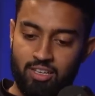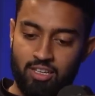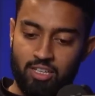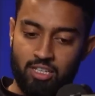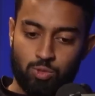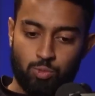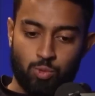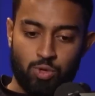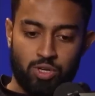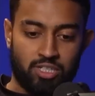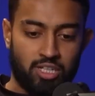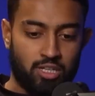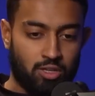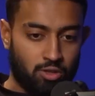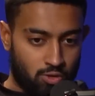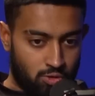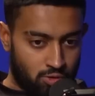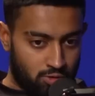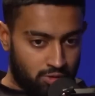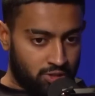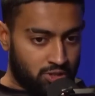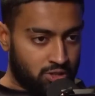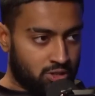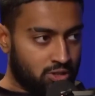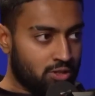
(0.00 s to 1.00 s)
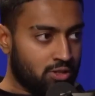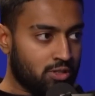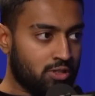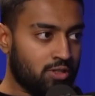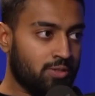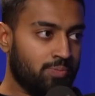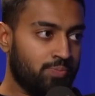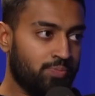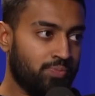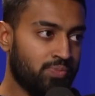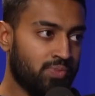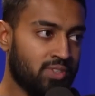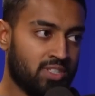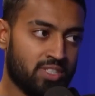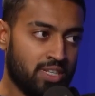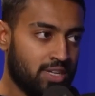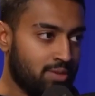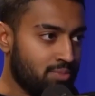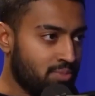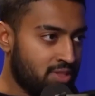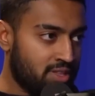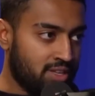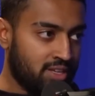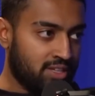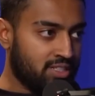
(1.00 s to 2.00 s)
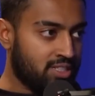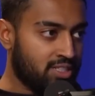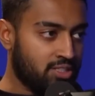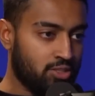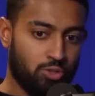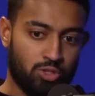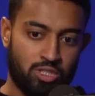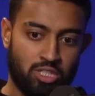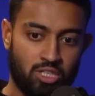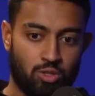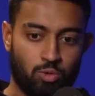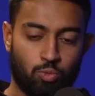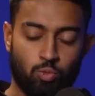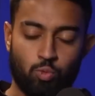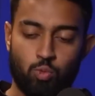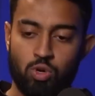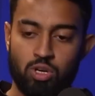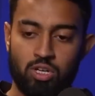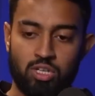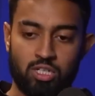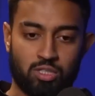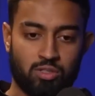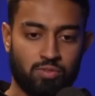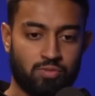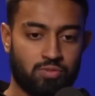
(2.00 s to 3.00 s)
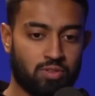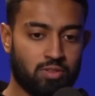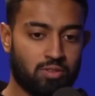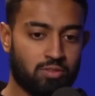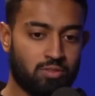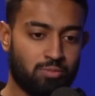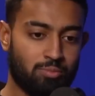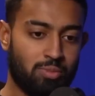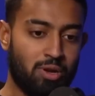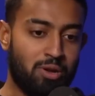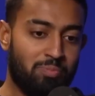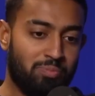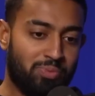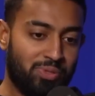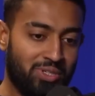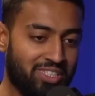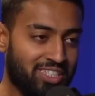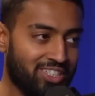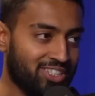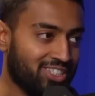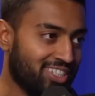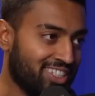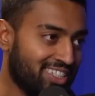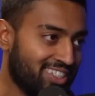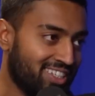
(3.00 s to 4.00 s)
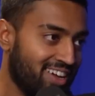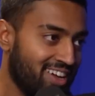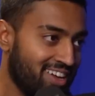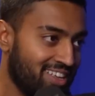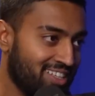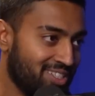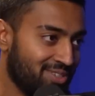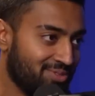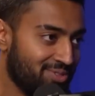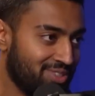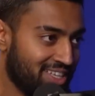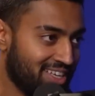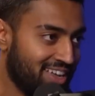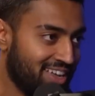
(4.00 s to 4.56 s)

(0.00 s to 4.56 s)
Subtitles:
He's worked in a corner store. Same thing. You see the worst of British society when the